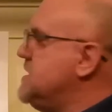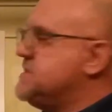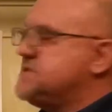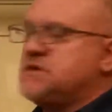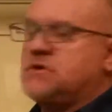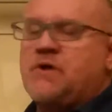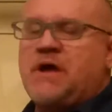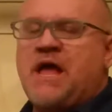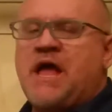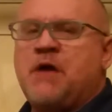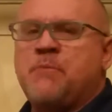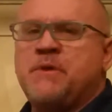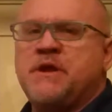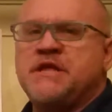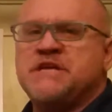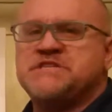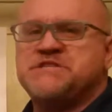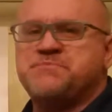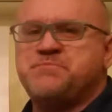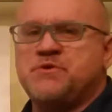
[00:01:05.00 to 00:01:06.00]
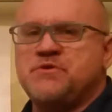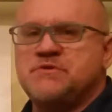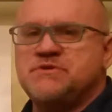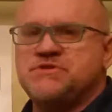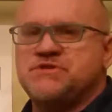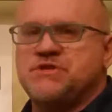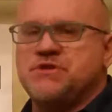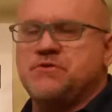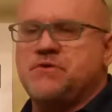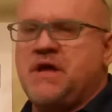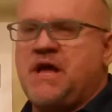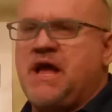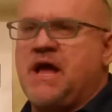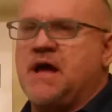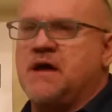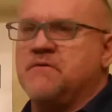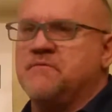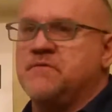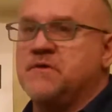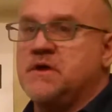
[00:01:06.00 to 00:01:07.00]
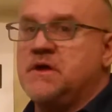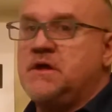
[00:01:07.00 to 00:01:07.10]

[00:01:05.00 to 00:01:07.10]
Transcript: So how many spoons do you have?